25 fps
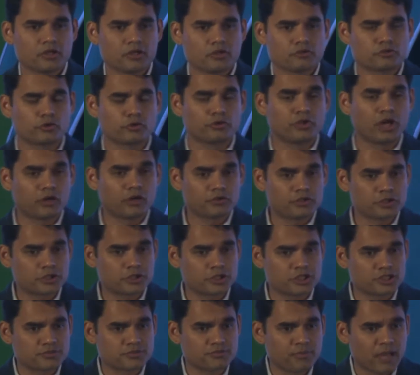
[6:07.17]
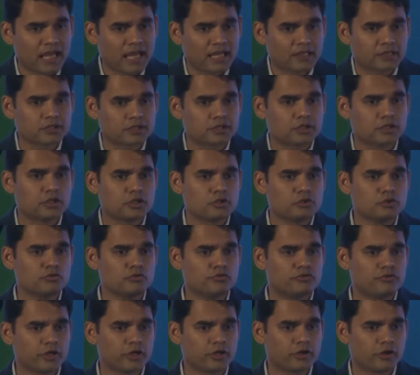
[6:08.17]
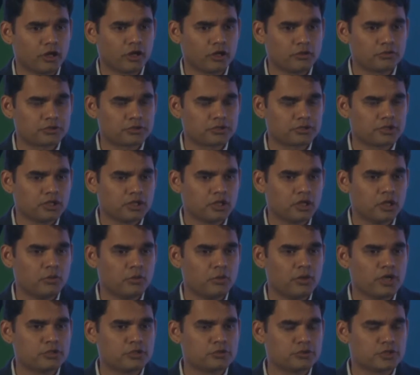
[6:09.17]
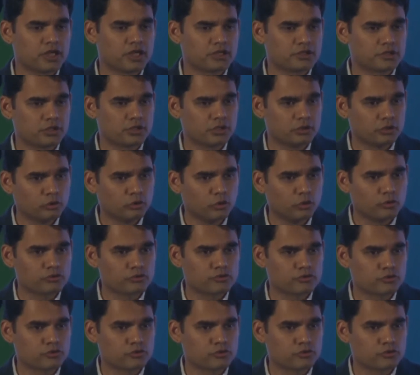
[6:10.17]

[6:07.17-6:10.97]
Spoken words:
So now that she's banked, you figure out a way to get her a loan.